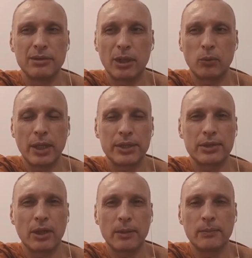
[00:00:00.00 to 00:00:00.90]
waste
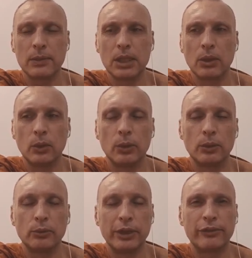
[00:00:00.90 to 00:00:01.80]
time
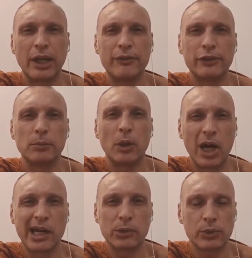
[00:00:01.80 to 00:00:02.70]
or refrain from
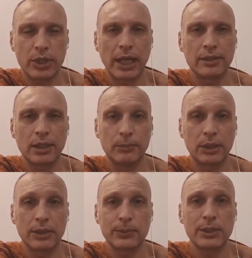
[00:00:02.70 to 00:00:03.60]
idle chatter,
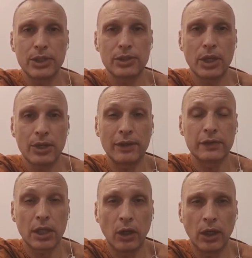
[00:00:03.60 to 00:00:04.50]
because we just don't have
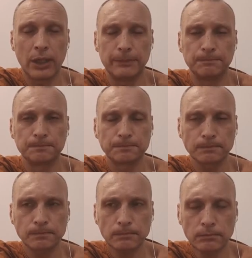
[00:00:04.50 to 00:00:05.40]
time.
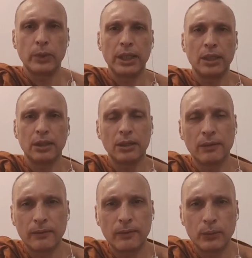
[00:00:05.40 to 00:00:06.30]
We
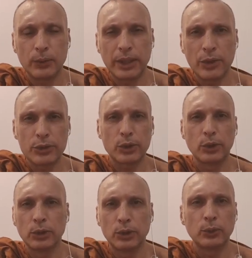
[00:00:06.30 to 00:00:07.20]
go to
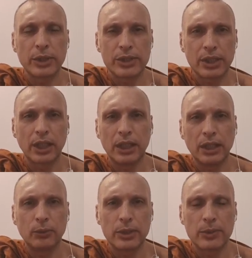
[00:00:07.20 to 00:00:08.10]
school, we
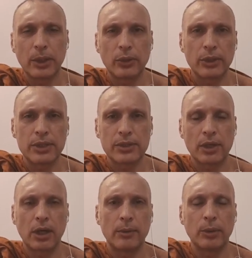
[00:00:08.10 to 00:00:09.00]
study, we spend all this
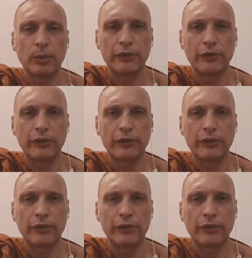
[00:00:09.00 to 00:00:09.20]
time, and we